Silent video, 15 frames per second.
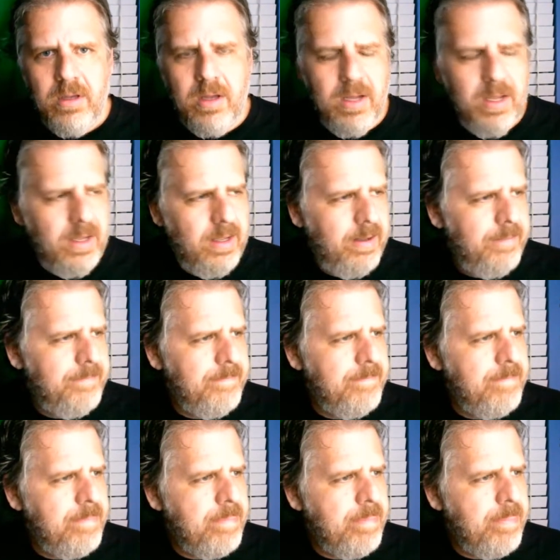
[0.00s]
um,
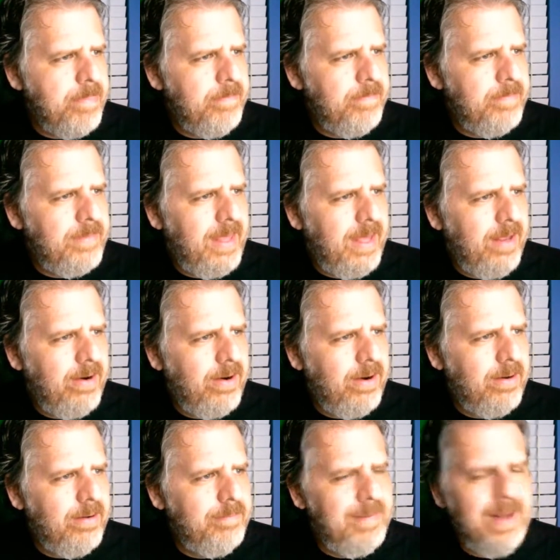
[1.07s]
that
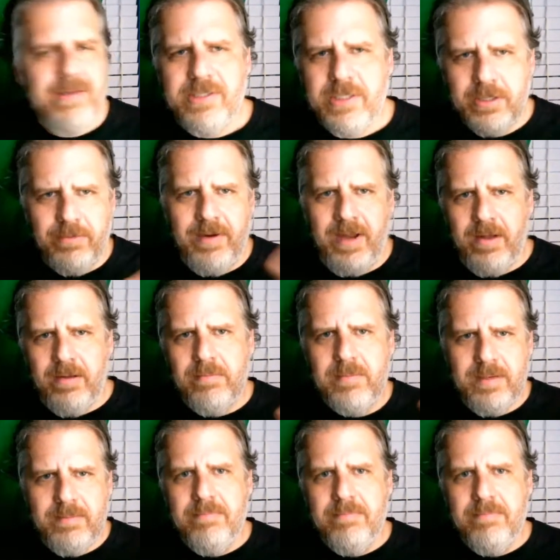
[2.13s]
are bouncing around